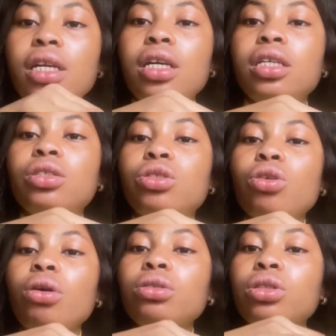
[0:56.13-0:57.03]
it
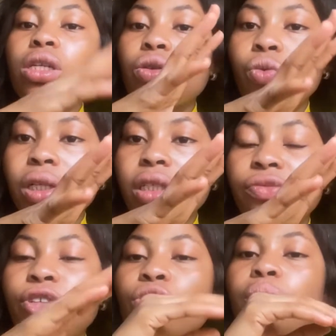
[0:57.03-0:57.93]
turns liquid
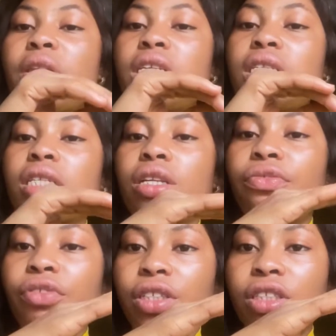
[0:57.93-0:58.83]
if you don't place it in the
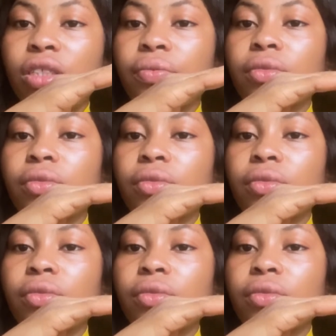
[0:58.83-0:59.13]
fridge.